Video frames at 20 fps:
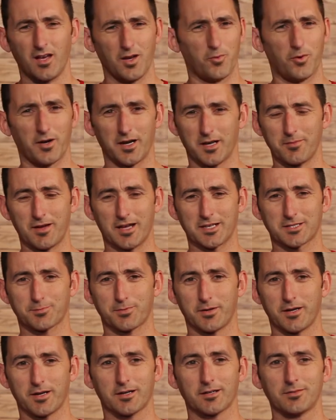Want a matched
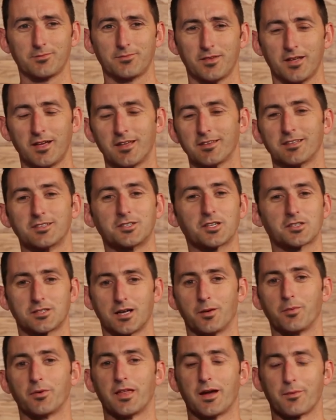pair? Then just
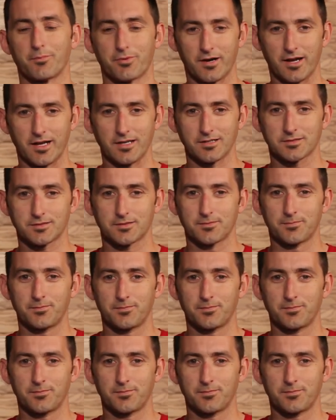double that price.